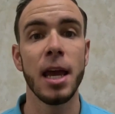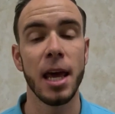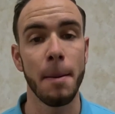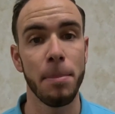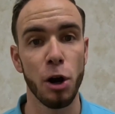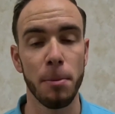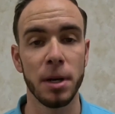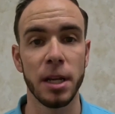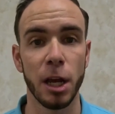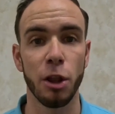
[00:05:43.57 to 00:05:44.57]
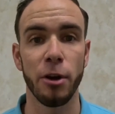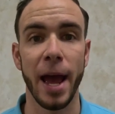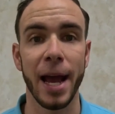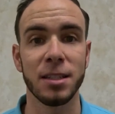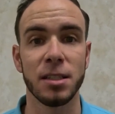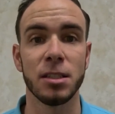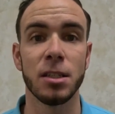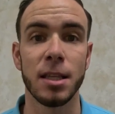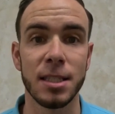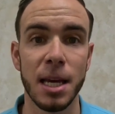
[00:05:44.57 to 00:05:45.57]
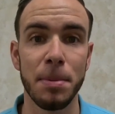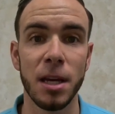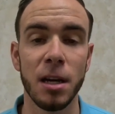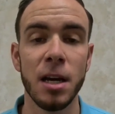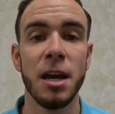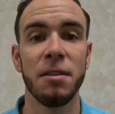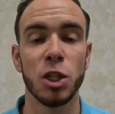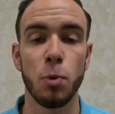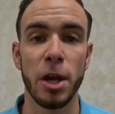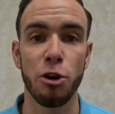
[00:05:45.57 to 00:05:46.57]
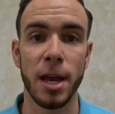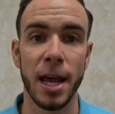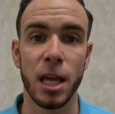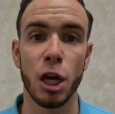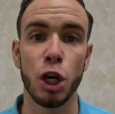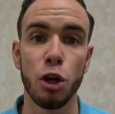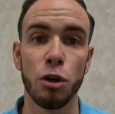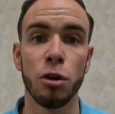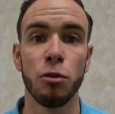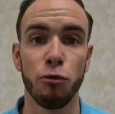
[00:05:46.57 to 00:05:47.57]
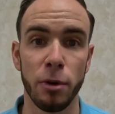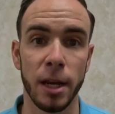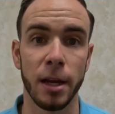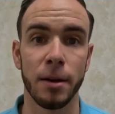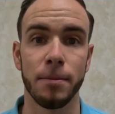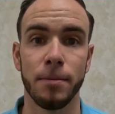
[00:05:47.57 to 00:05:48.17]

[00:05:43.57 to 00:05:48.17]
in a perpendicular axis to the tibia. This way, you're getting a good reading.